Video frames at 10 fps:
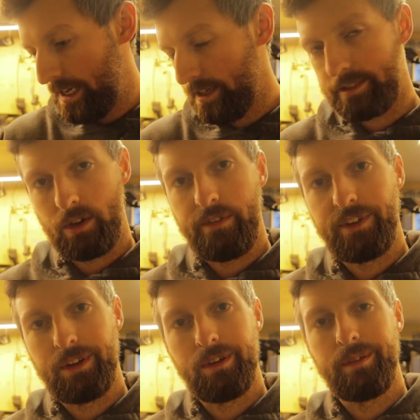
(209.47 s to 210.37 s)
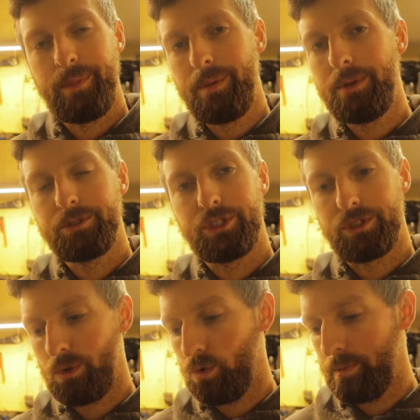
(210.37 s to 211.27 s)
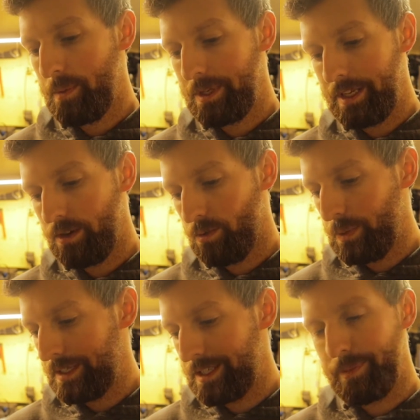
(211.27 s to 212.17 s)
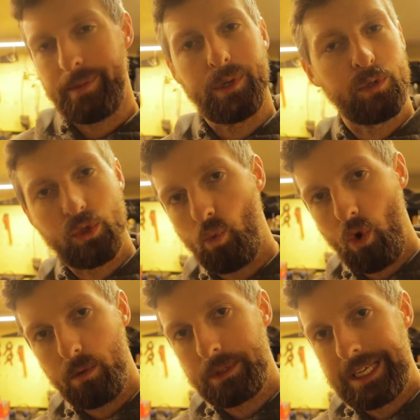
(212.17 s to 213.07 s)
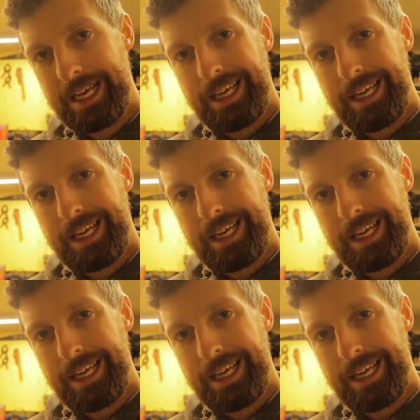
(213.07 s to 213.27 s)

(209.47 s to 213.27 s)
so I figured maybe it was just old, maybe it needed replacing, maybe it was warped.